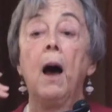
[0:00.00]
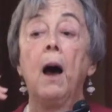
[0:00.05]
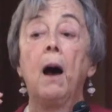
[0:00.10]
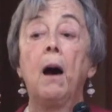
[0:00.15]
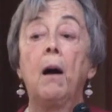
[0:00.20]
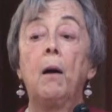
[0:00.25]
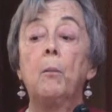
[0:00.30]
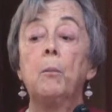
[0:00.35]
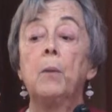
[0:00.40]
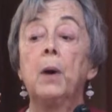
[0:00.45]

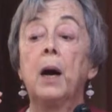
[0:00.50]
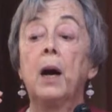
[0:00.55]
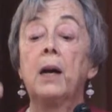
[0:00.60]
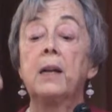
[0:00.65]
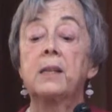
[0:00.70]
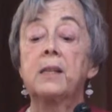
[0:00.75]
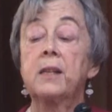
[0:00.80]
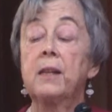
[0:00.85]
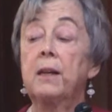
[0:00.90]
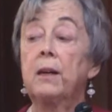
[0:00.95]
um,
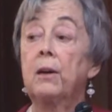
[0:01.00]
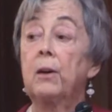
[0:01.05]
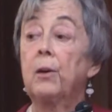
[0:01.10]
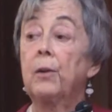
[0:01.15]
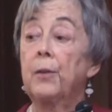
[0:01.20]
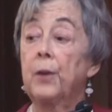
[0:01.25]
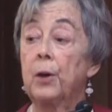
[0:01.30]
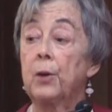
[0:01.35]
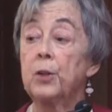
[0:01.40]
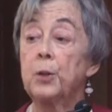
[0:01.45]

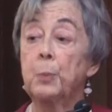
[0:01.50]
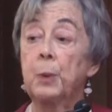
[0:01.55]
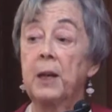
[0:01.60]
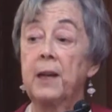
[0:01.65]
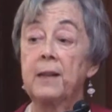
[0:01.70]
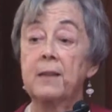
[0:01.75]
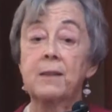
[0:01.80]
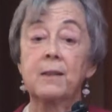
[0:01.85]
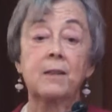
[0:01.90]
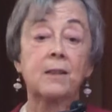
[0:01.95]
until those
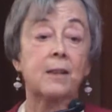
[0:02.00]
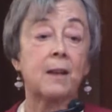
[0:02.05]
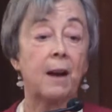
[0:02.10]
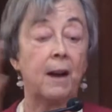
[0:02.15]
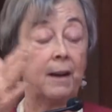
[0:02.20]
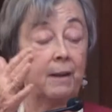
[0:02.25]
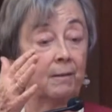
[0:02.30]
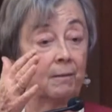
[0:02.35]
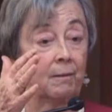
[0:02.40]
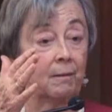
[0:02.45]
places
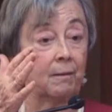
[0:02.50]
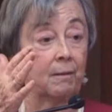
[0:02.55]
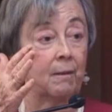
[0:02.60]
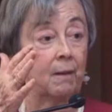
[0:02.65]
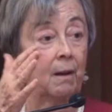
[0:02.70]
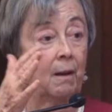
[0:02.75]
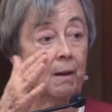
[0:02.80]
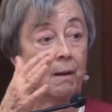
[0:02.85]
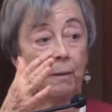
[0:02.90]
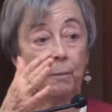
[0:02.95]
got
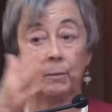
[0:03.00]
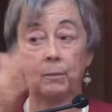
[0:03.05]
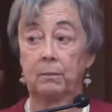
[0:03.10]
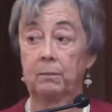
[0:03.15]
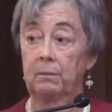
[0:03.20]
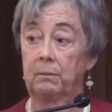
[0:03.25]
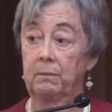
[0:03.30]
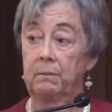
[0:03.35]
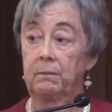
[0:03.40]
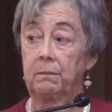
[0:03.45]
um,